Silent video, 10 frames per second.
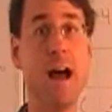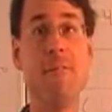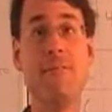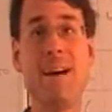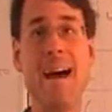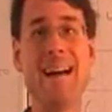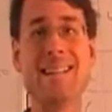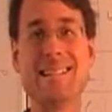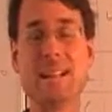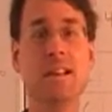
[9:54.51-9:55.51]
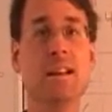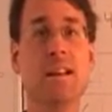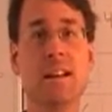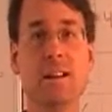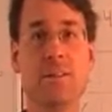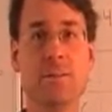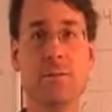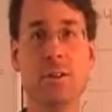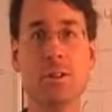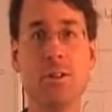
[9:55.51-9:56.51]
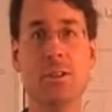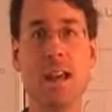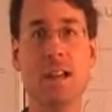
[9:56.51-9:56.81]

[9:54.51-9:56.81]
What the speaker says: How fast is the function